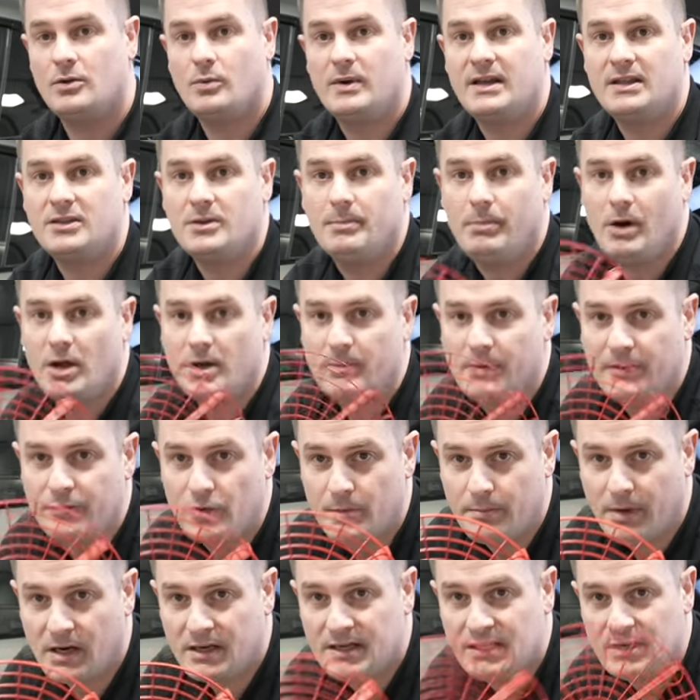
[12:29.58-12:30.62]
way, at the bottom of your
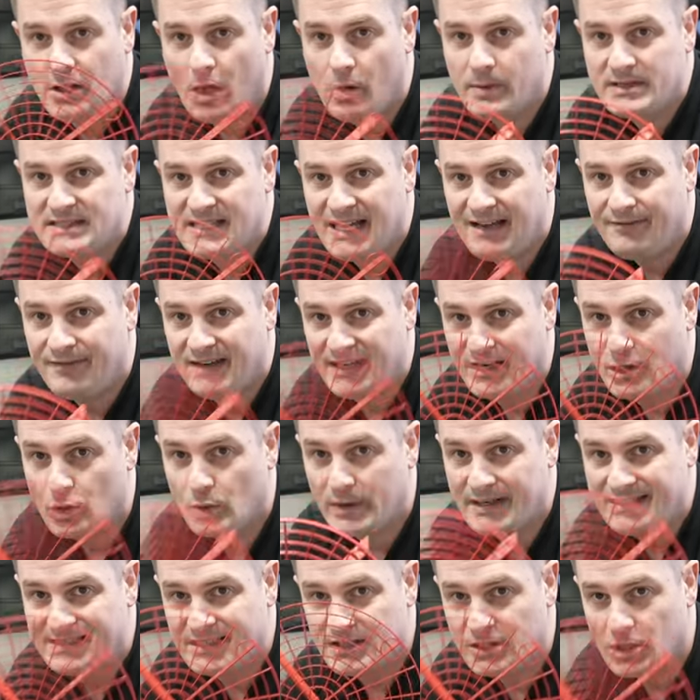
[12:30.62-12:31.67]
bucket, always have a
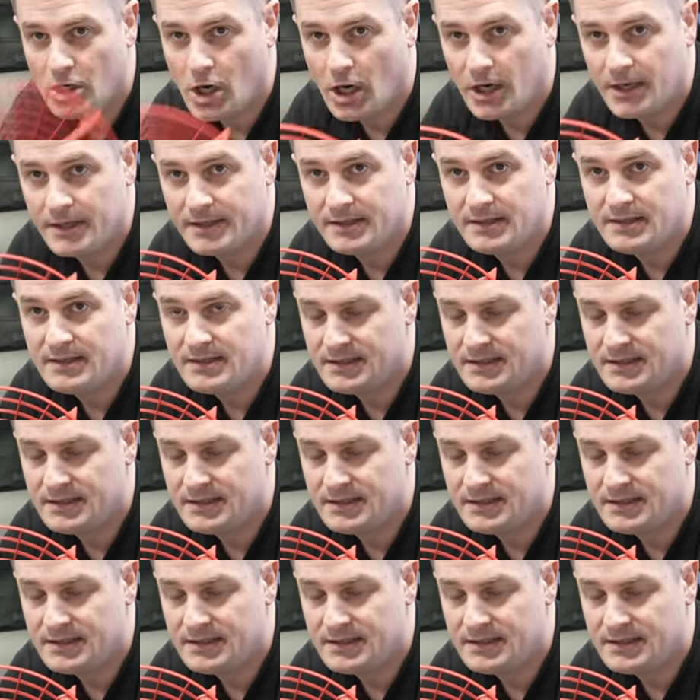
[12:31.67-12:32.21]
grit guard.